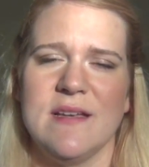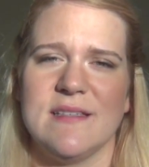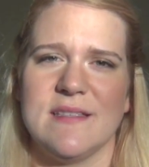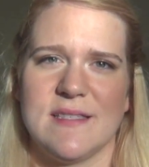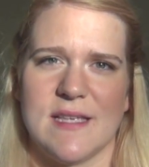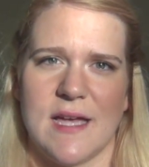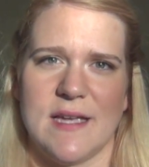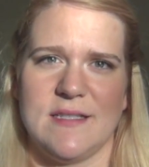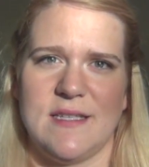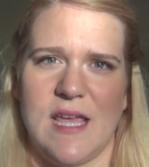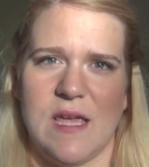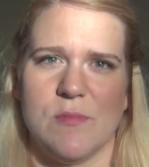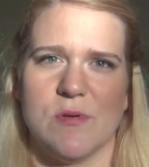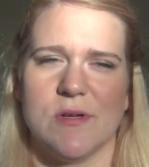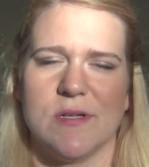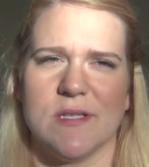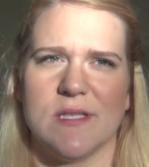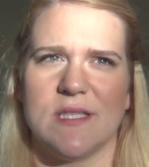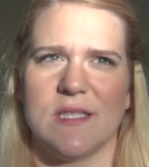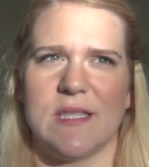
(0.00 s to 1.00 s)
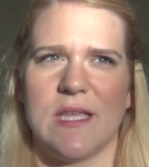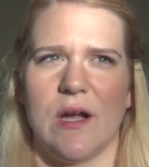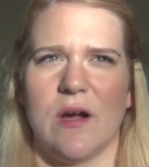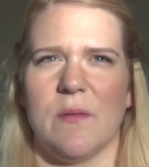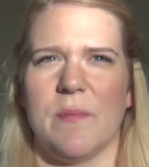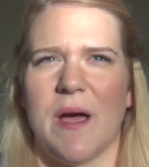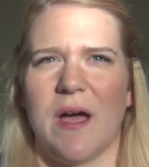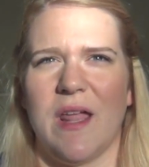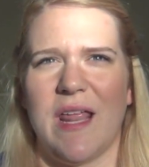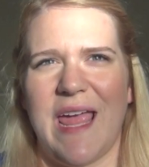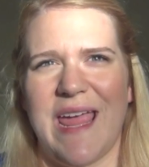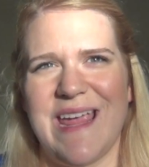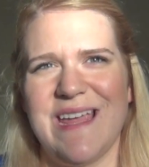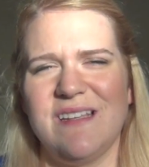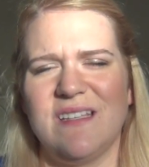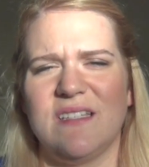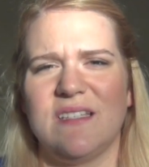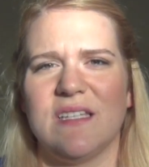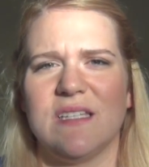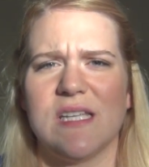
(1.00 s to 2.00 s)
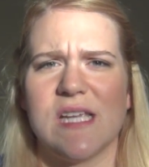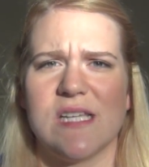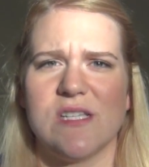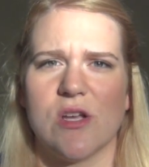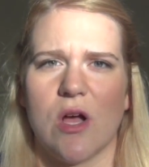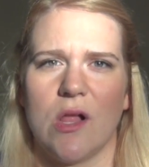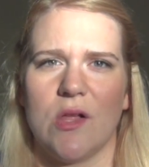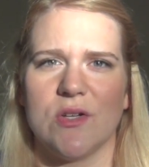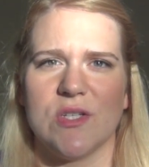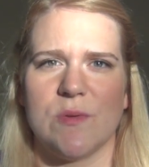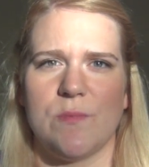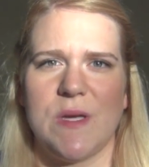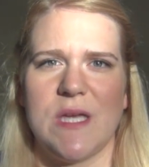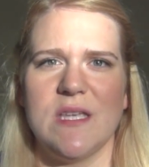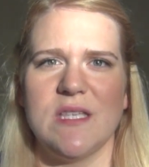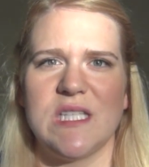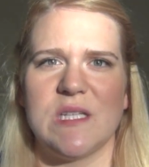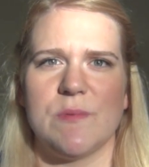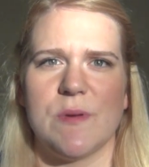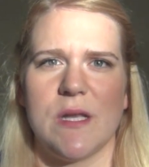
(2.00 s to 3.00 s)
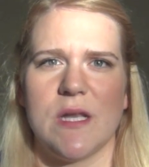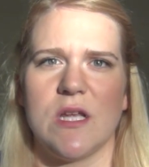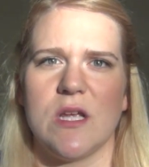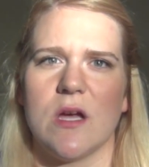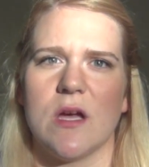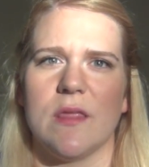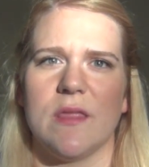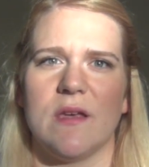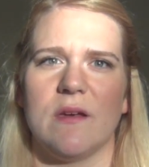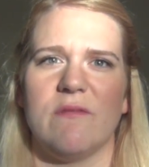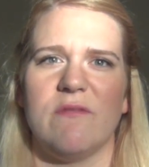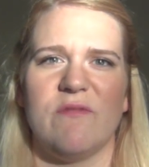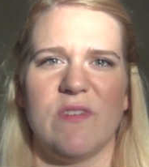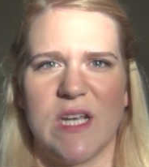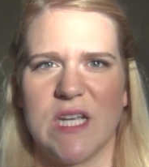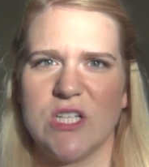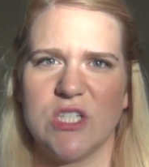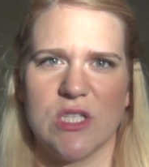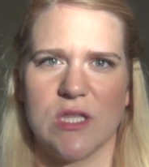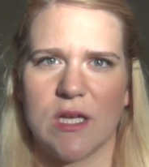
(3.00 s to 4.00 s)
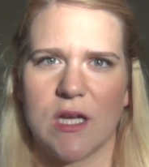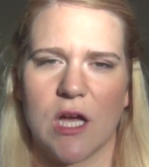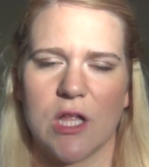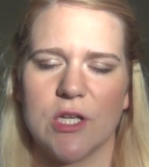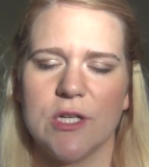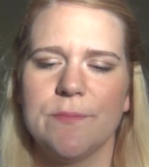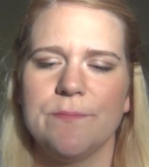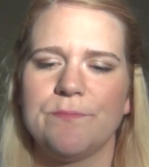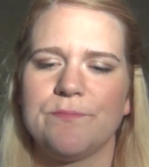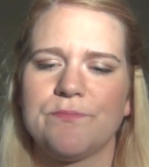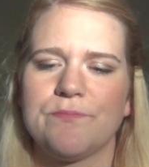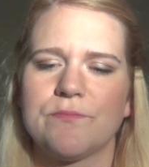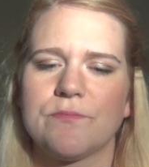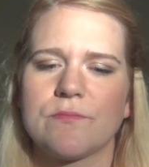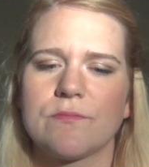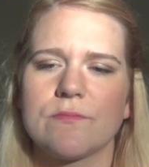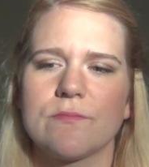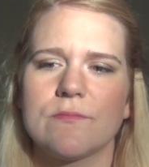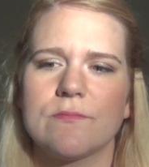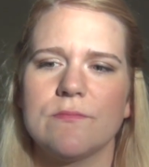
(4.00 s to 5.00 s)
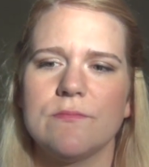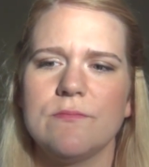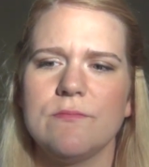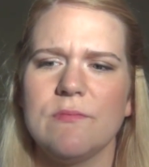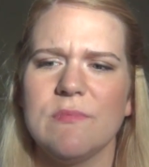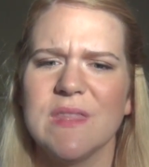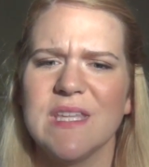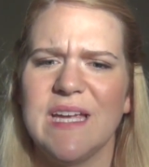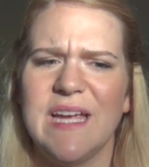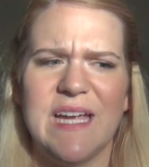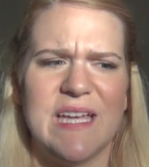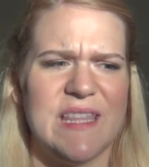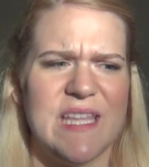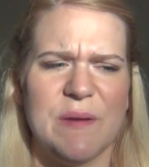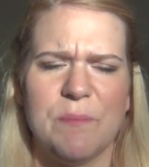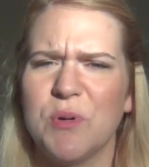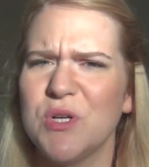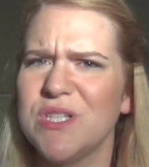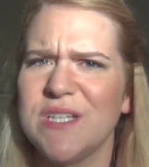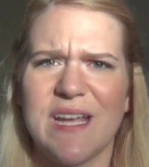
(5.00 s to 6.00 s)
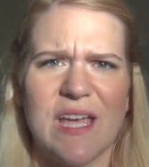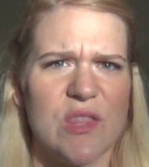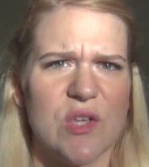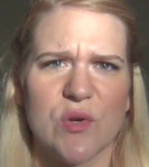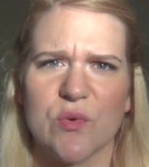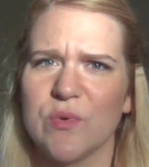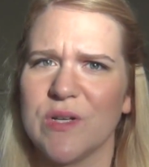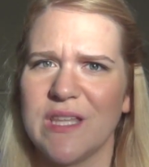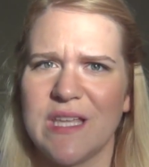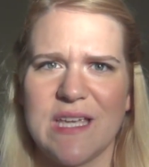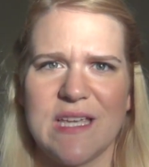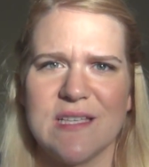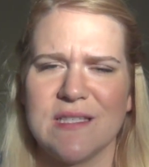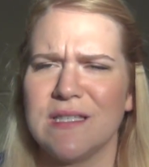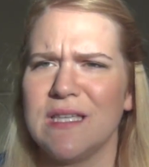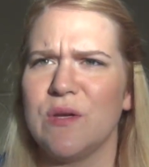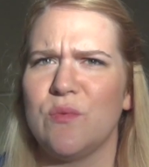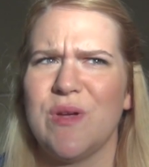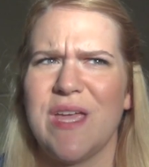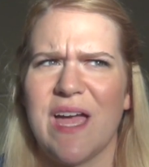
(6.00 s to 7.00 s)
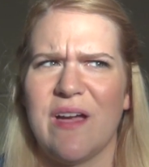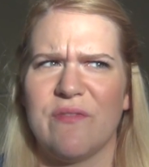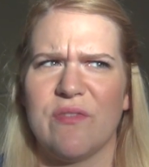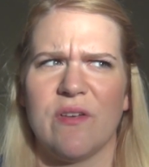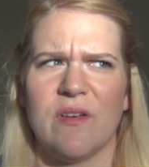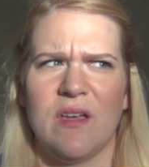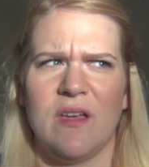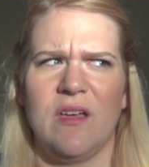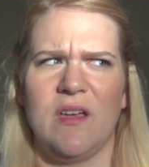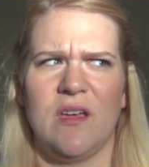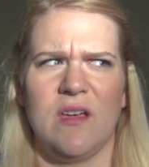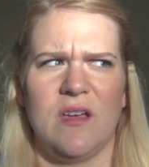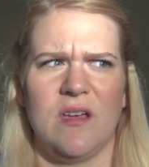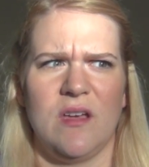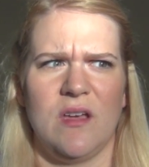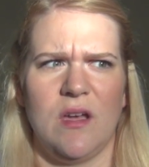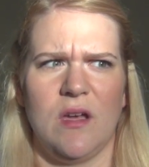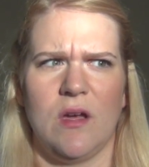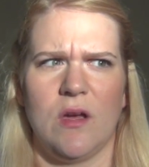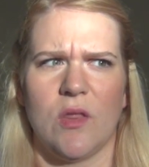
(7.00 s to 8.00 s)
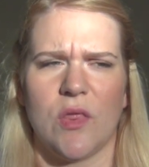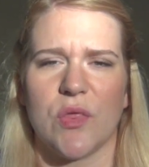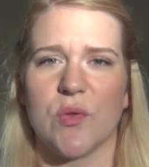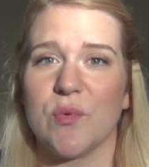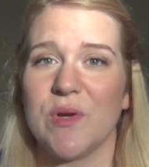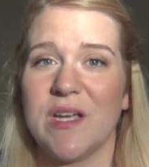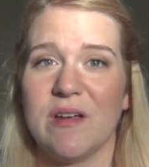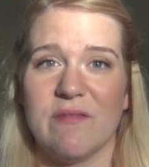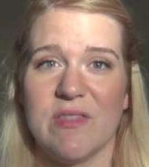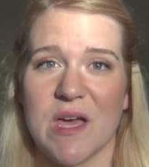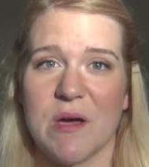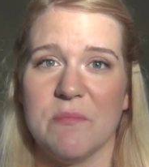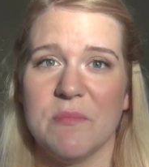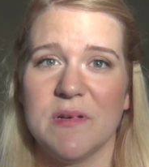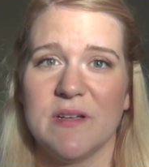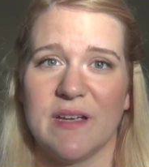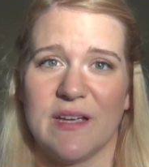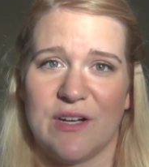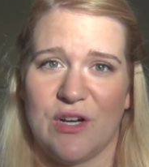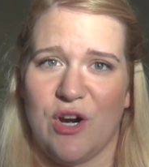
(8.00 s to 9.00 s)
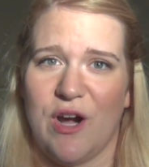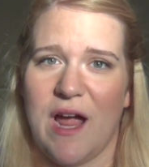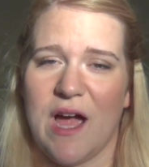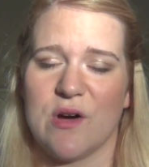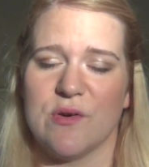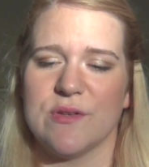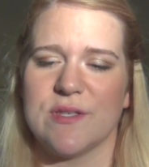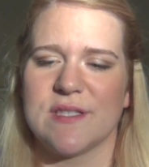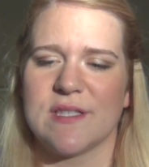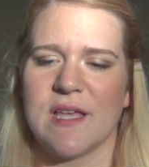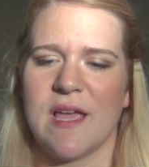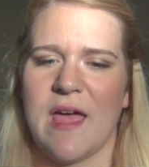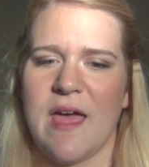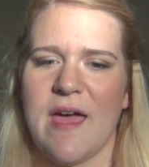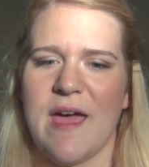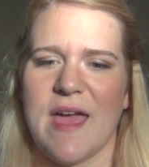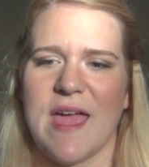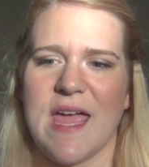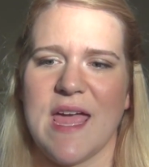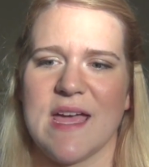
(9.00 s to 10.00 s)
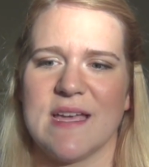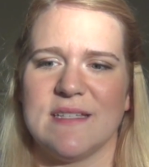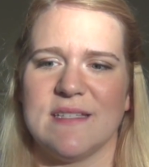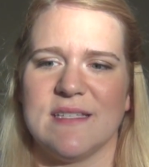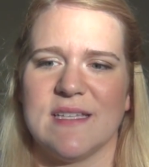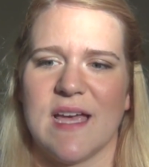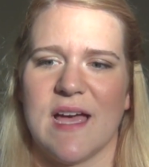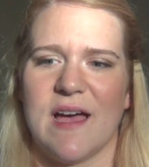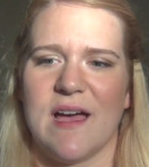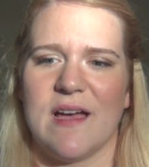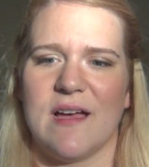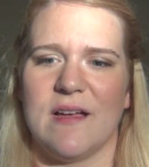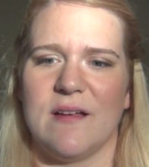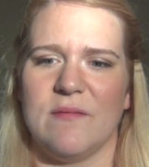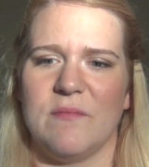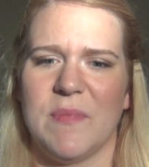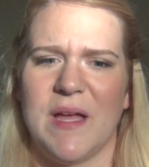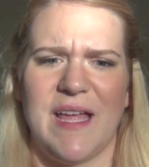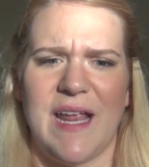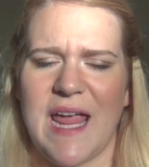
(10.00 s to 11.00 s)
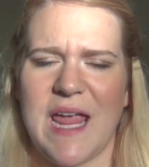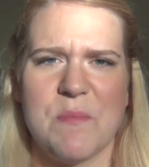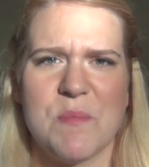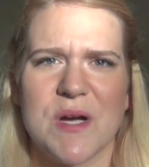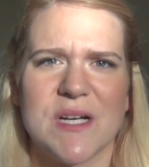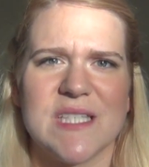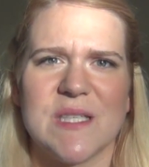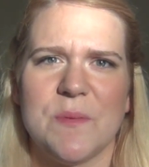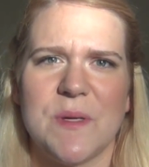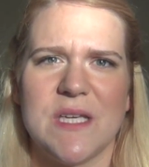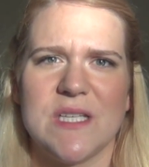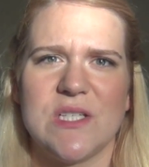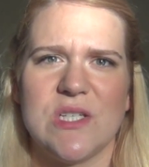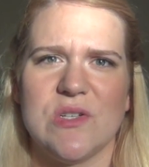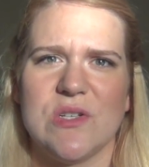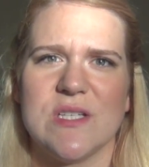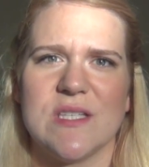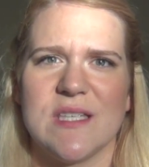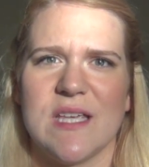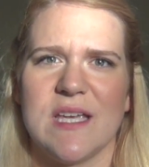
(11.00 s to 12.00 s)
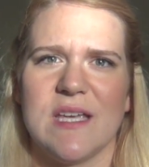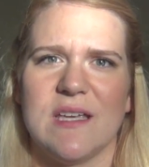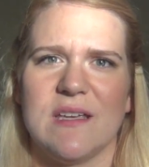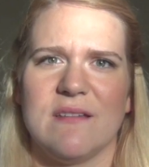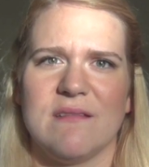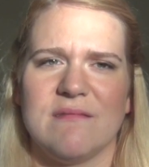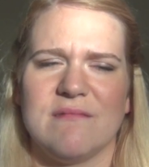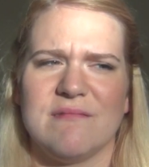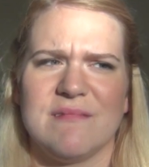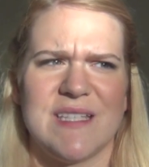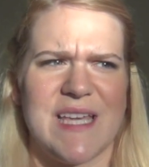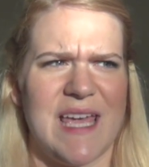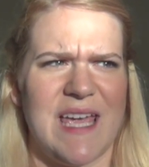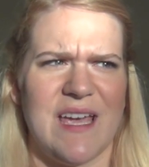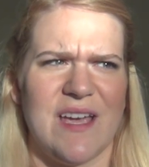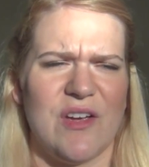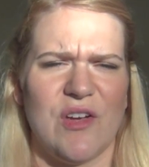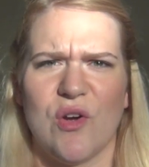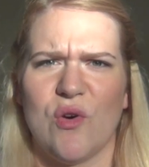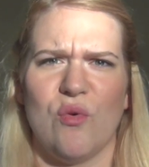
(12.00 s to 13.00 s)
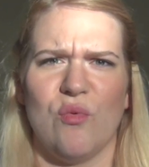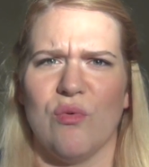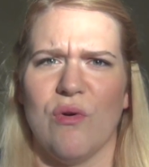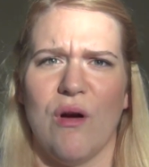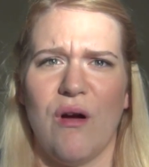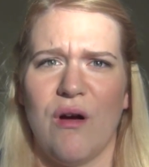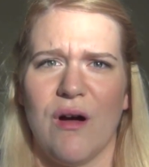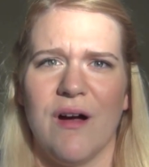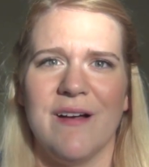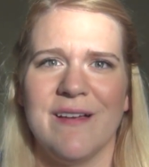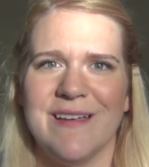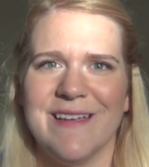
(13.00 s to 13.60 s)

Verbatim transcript: side tables. They're about $8 to $10 a piece, depending on the finish and the color. And they put together really easily. We have 3 of them in our house, and at $8 a piece, you just like can't go wrong.